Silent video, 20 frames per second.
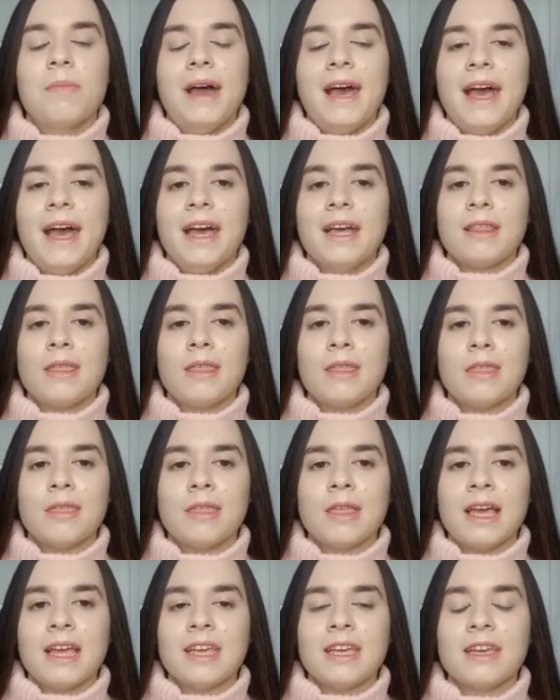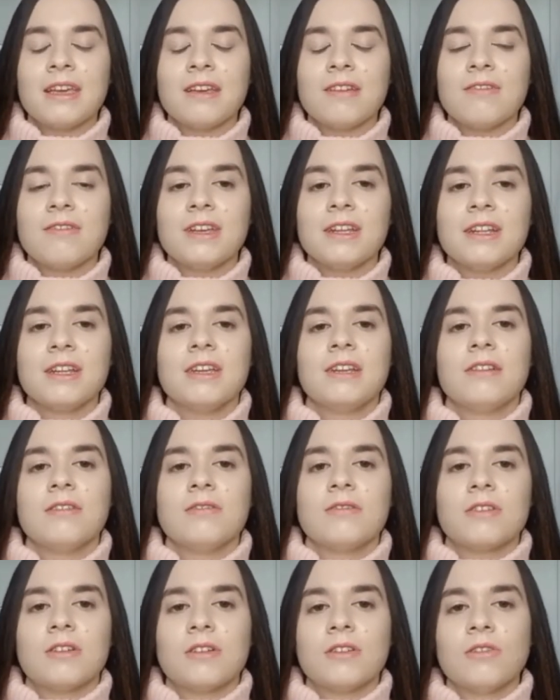As psychic
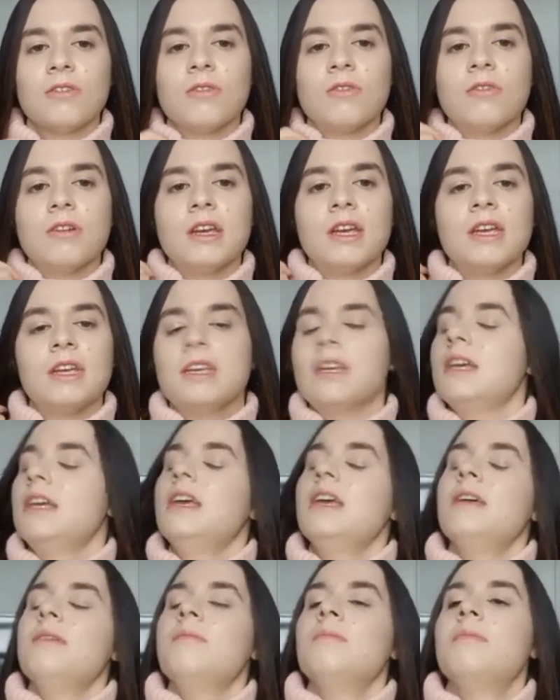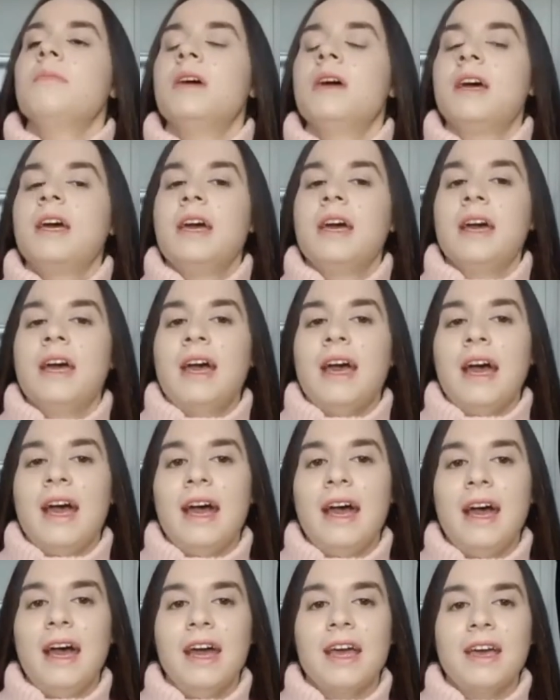readings are going,
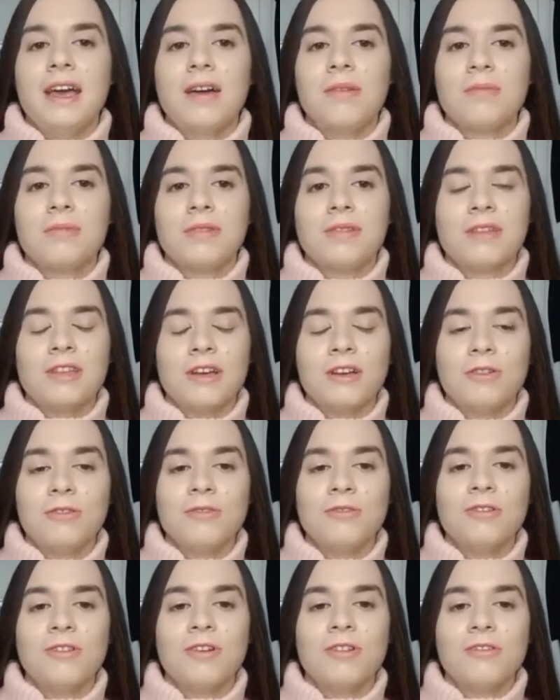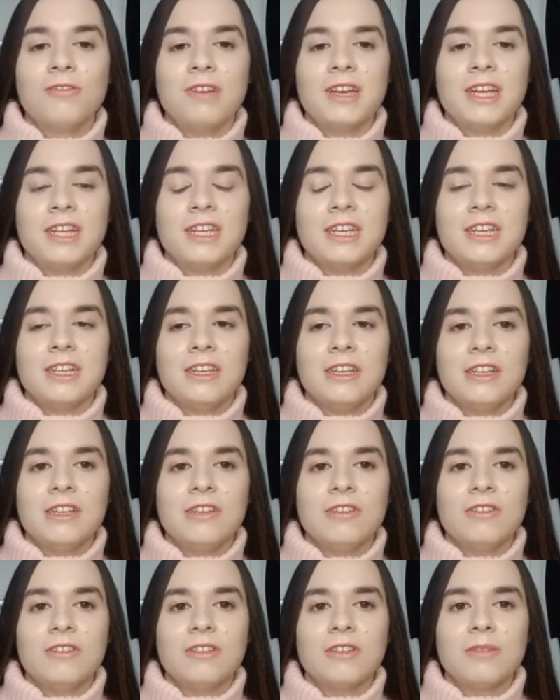I am still not ready to
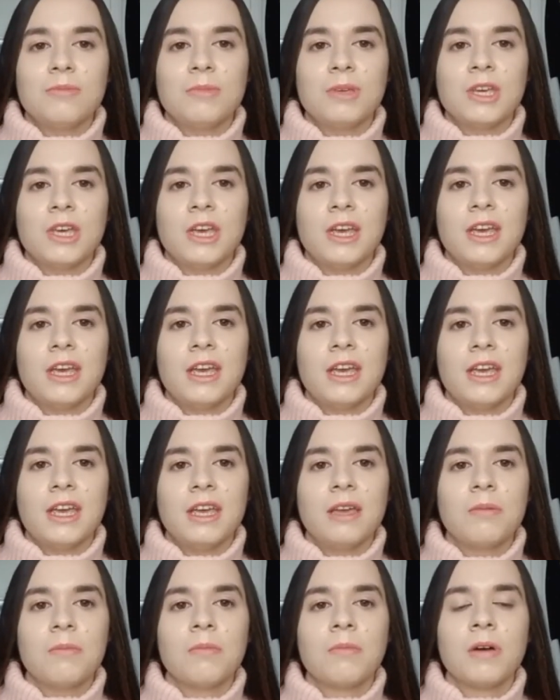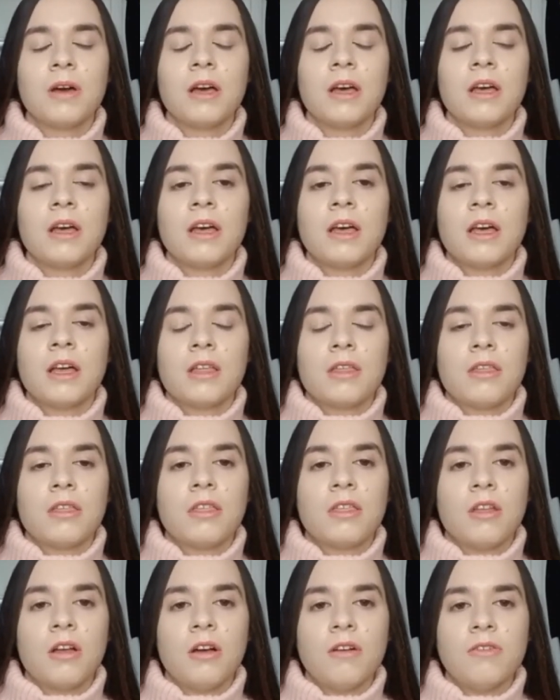do them yet.
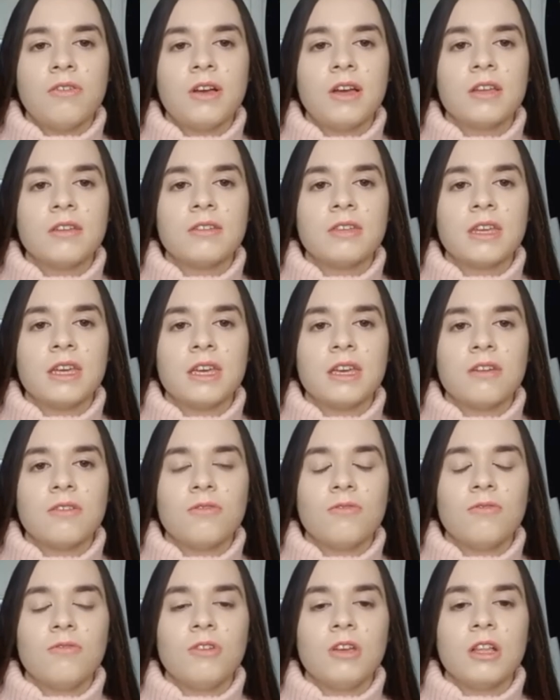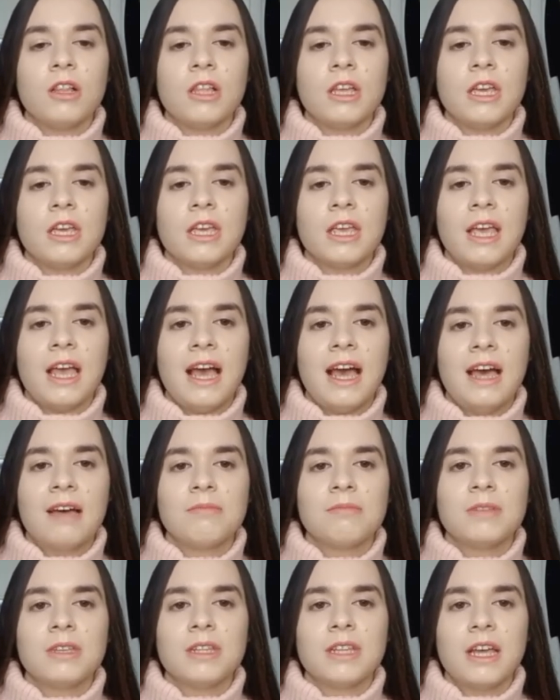Stuff has really
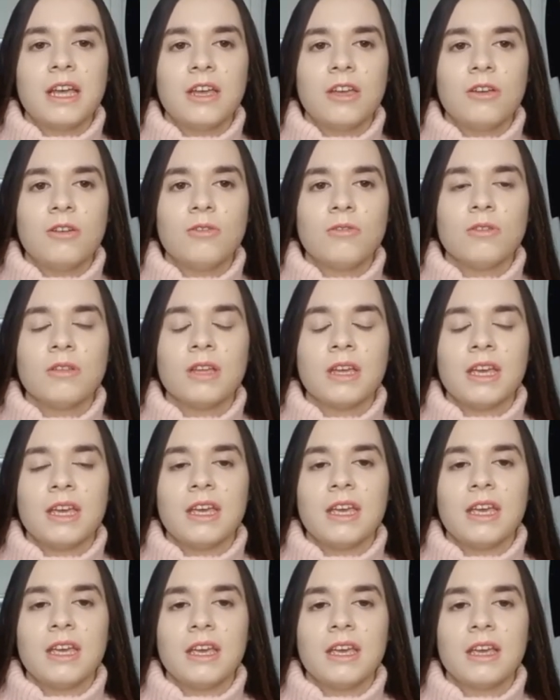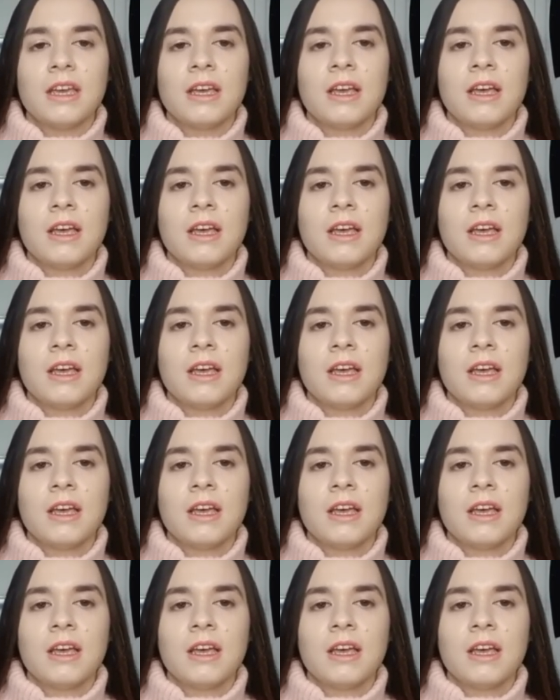calmed down